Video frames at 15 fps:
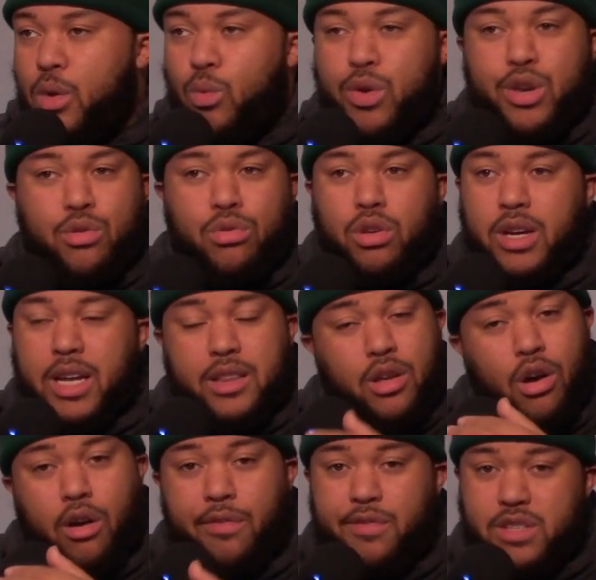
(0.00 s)
When you look at the
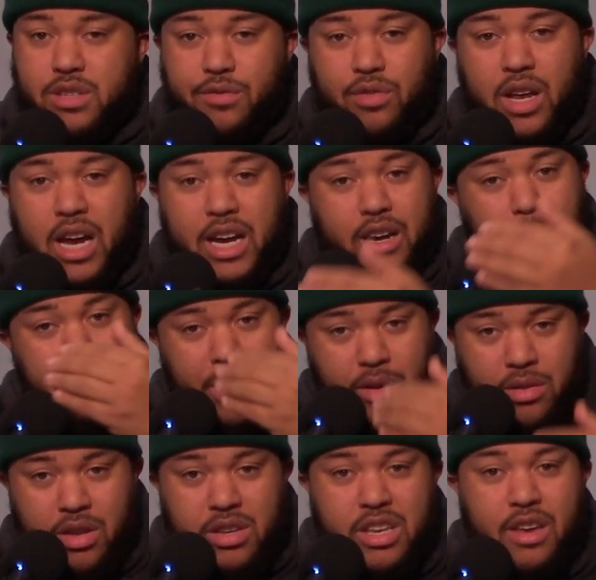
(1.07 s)
offensive line compared
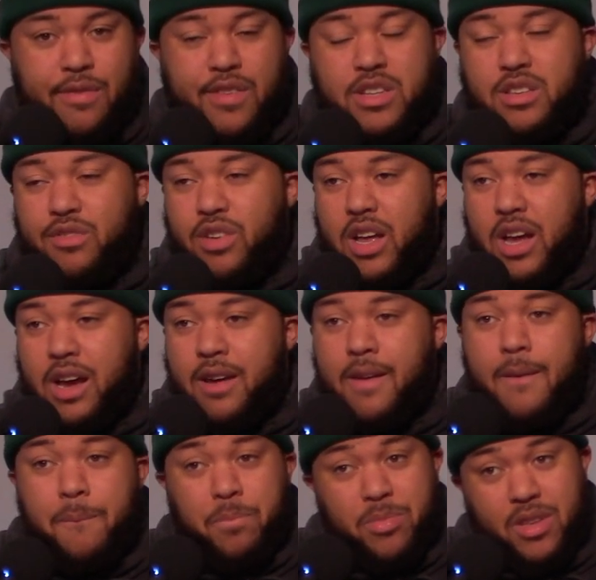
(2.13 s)
to the defensive line,
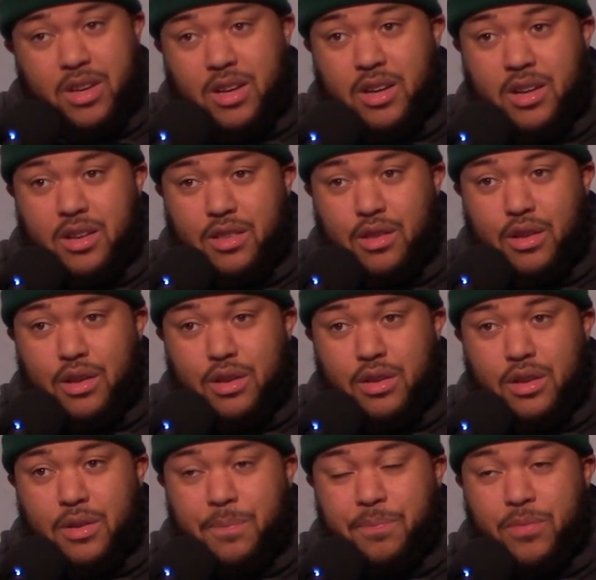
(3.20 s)
the, the
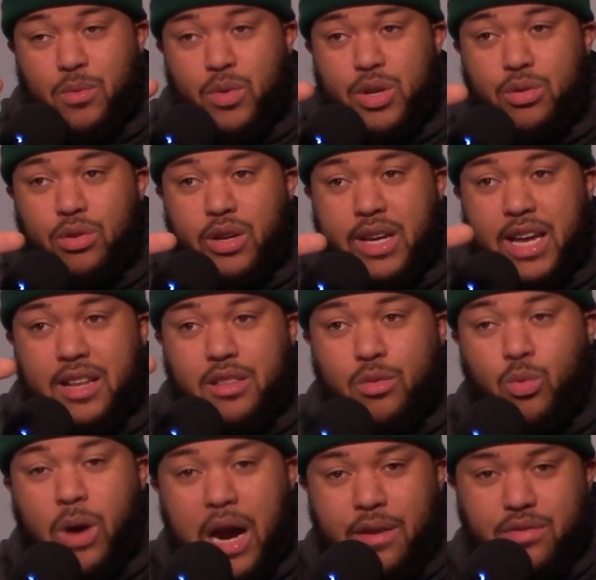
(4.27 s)
when you look at the
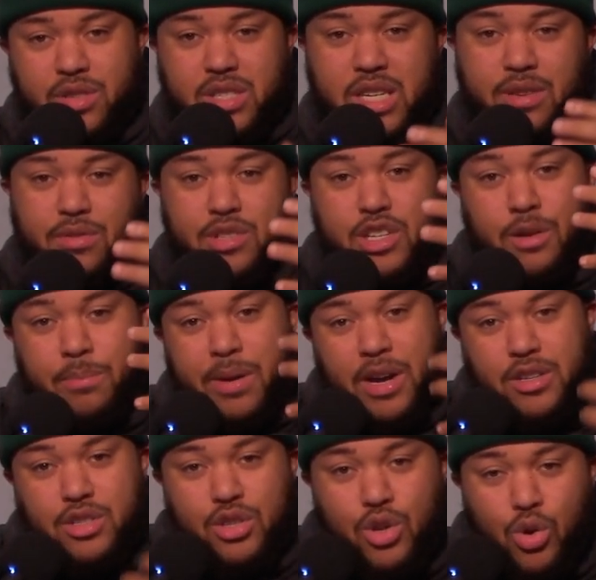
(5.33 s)
wide receivers
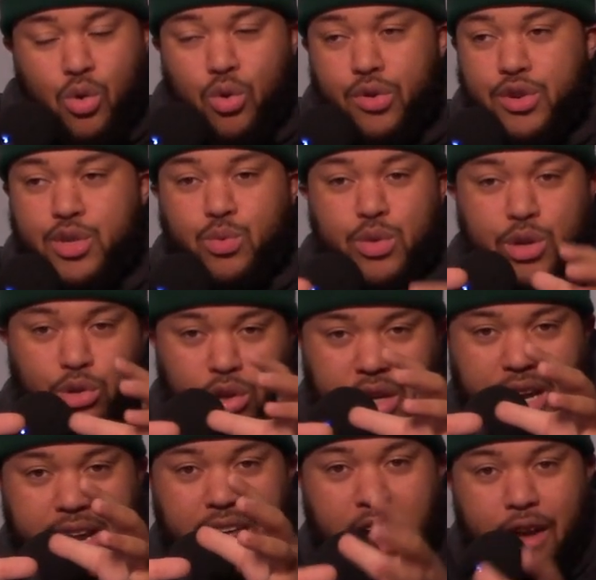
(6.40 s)
compared to the corners, when you look
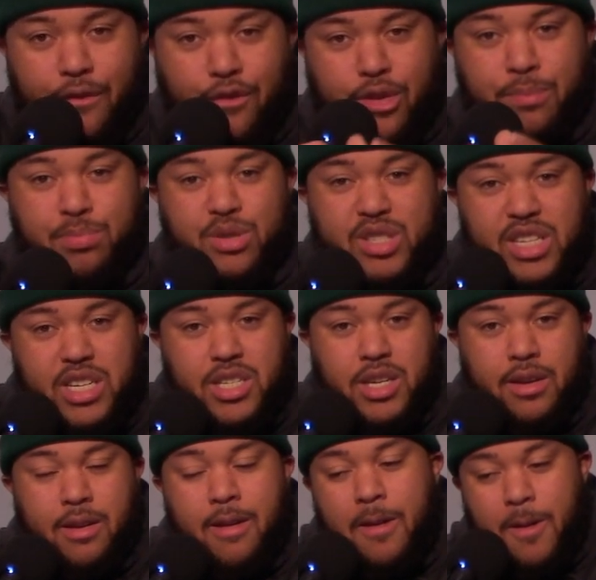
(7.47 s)
at every
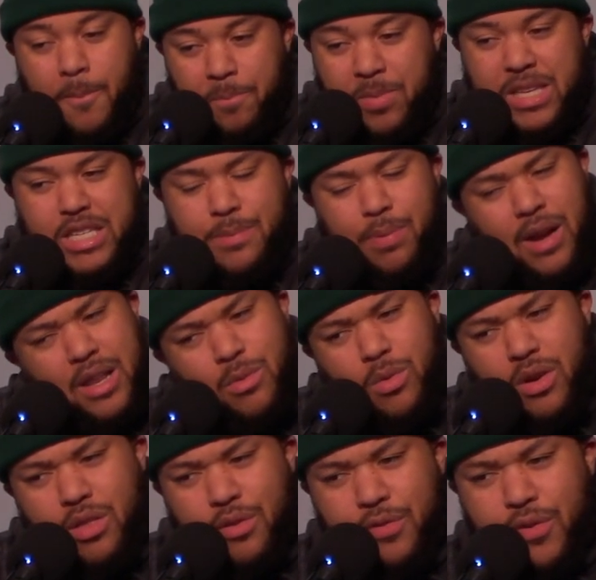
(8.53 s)
position, this is probably one
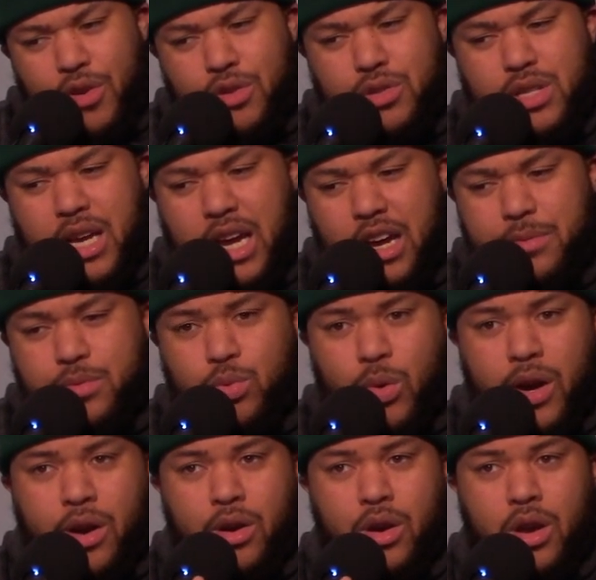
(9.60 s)
of the first times
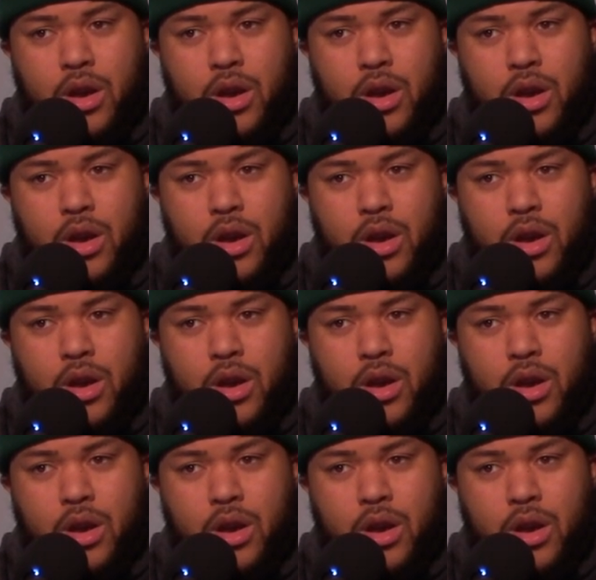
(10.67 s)
where,